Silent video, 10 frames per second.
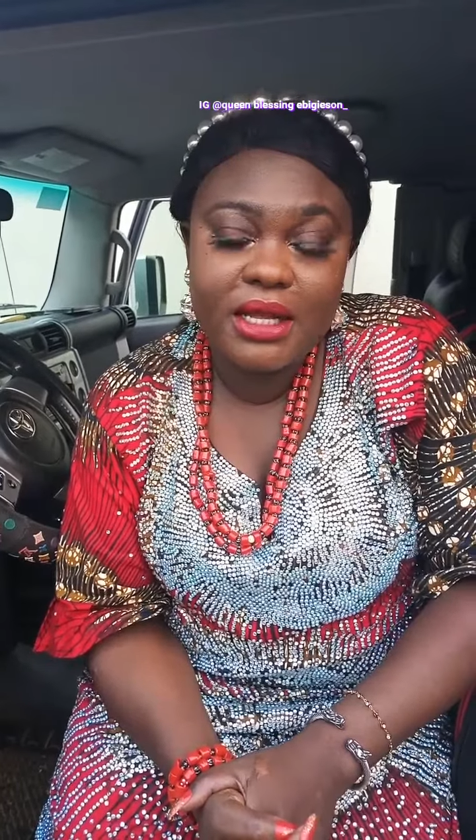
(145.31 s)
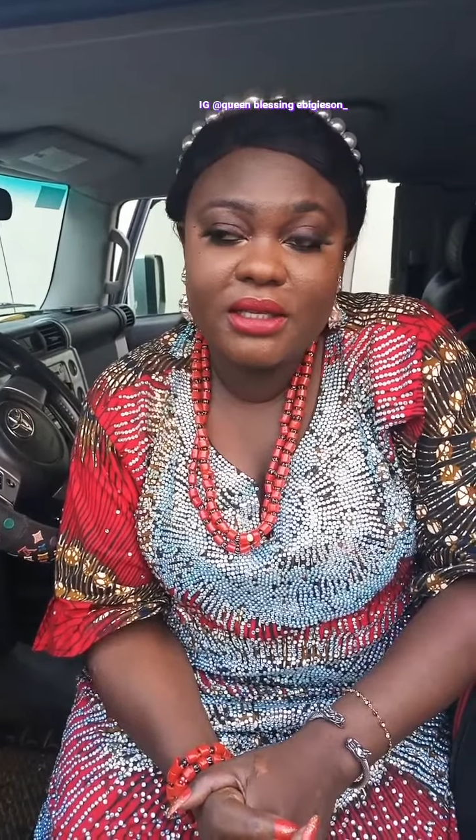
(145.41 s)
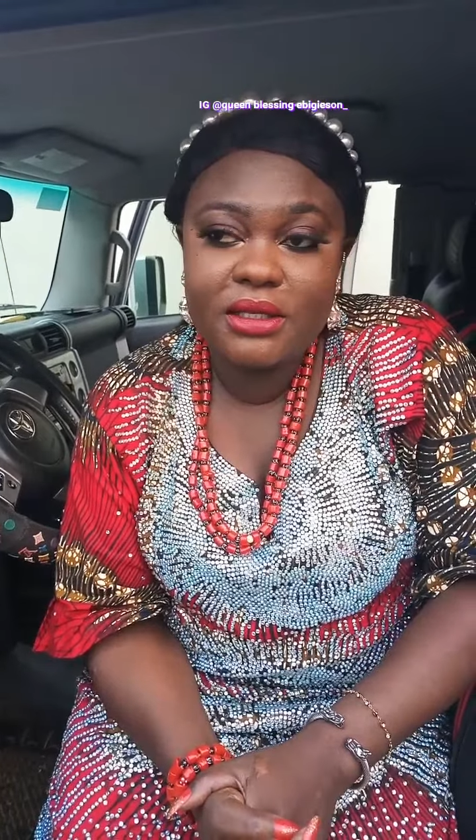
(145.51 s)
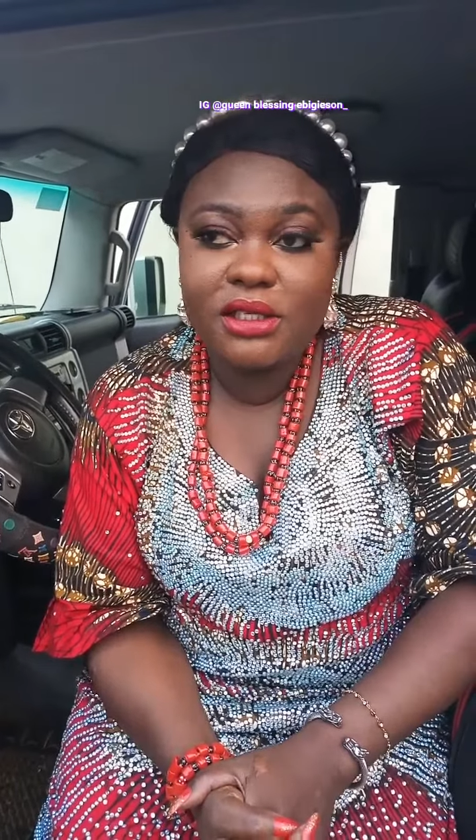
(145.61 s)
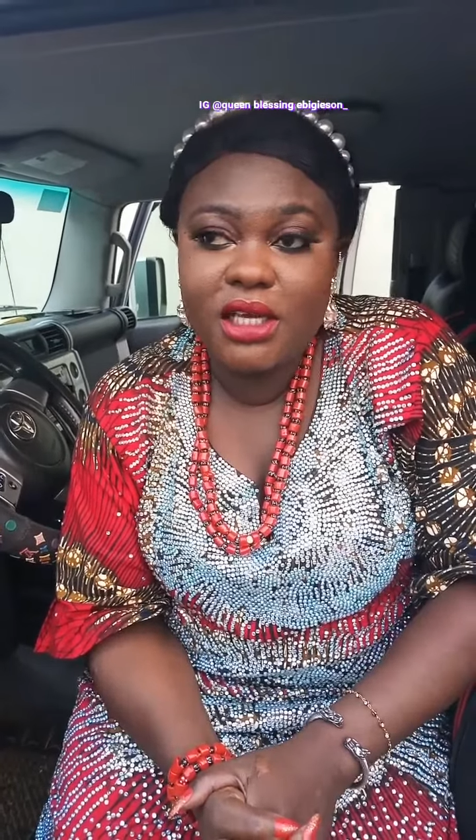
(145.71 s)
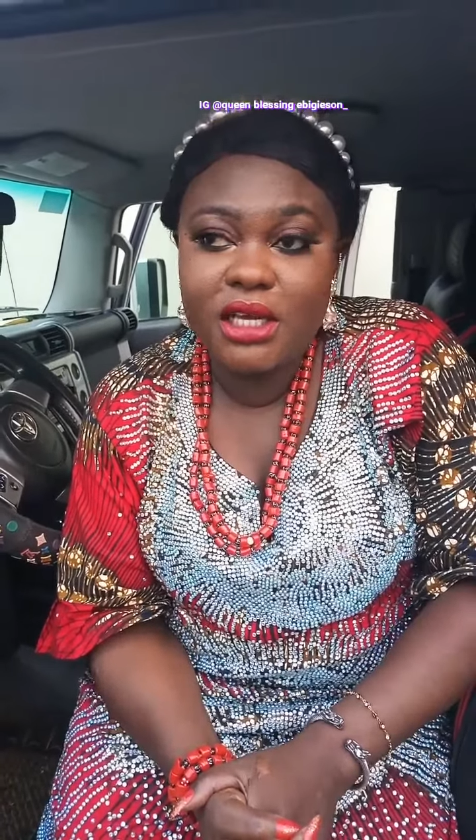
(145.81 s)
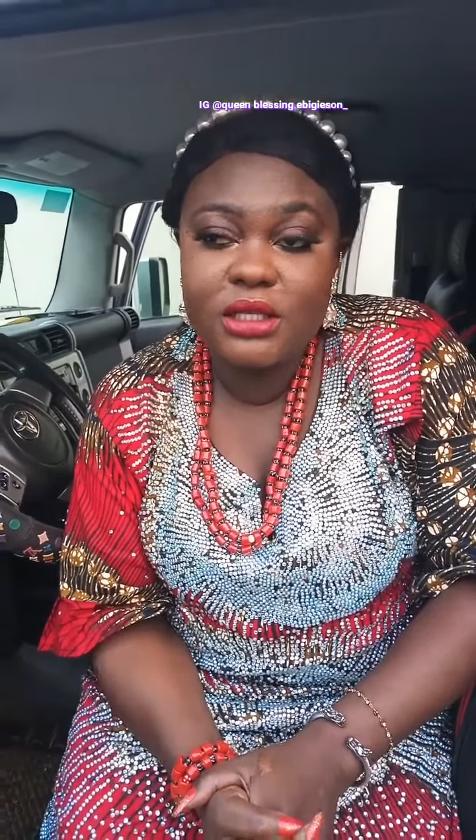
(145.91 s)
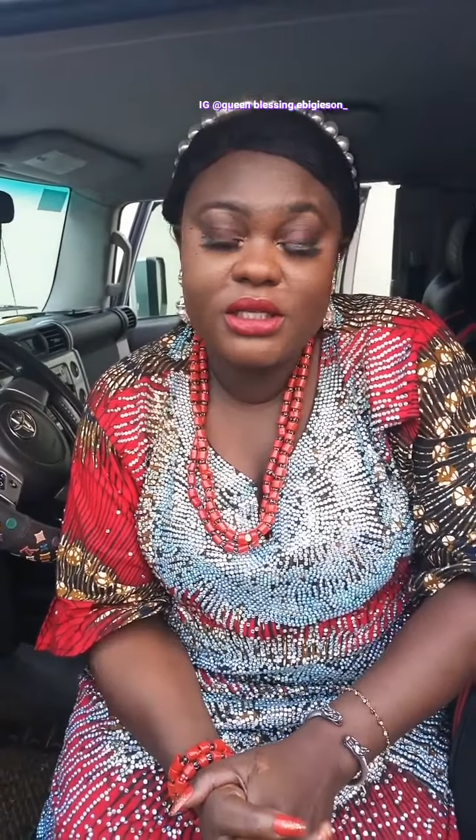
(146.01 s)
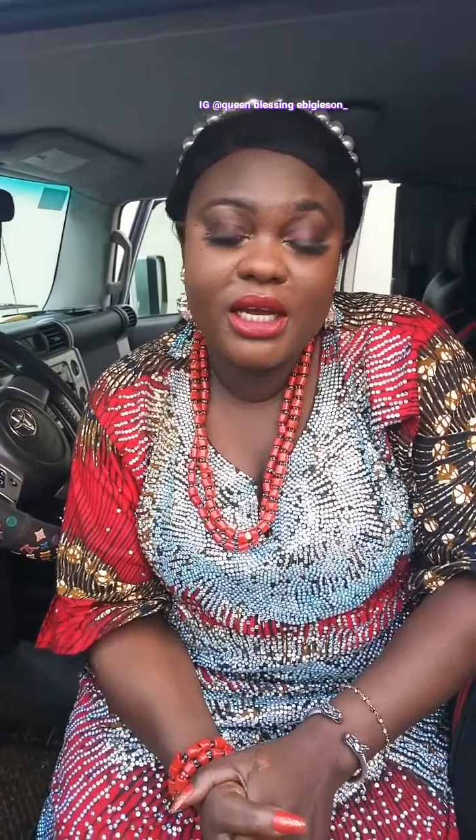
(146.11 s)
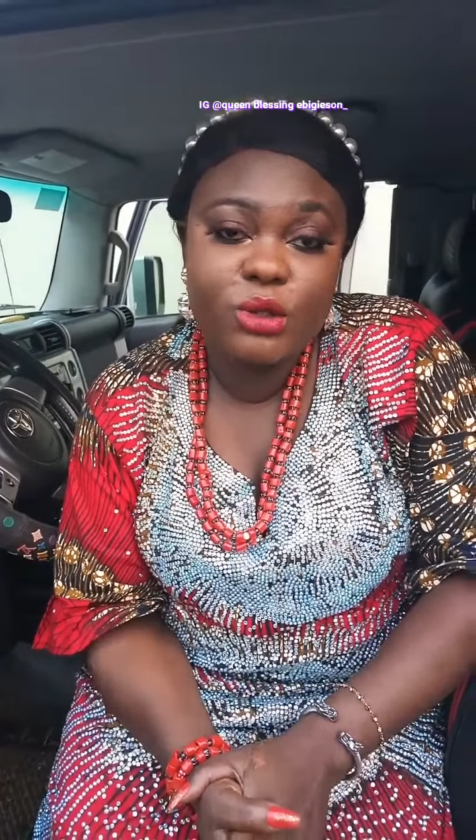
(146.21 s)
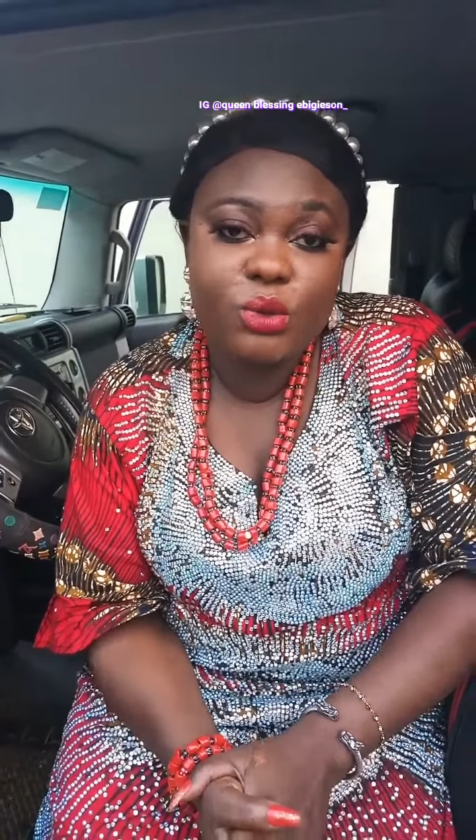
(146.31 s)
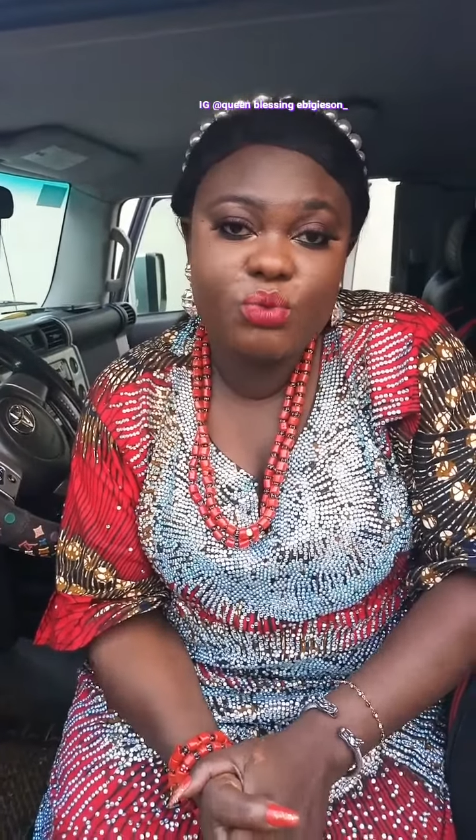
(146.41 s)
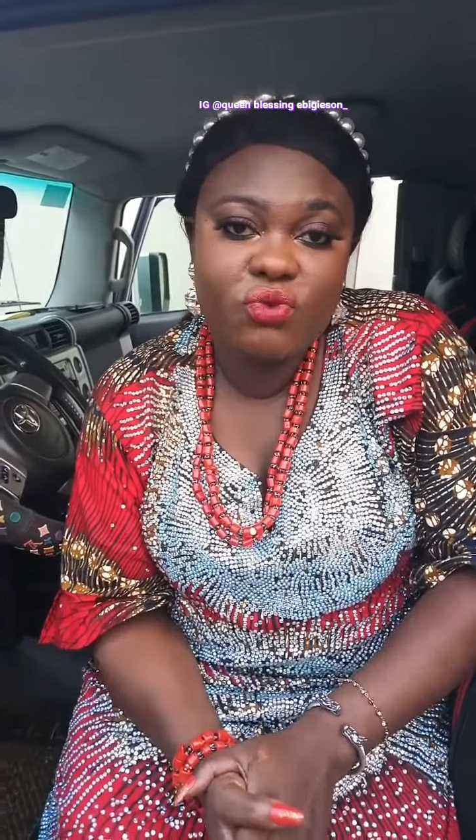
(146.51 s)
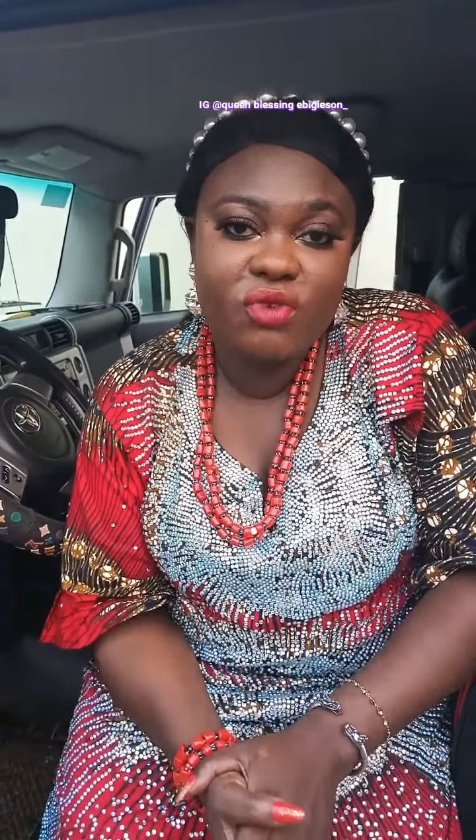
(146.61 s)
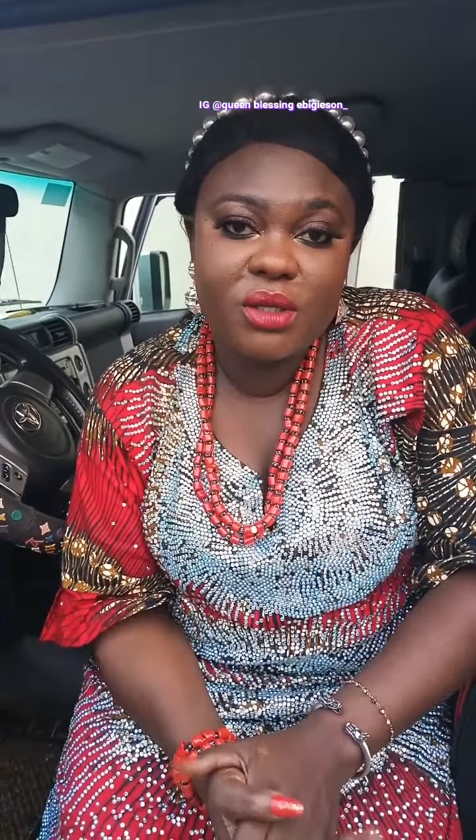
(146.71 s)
and he decided to move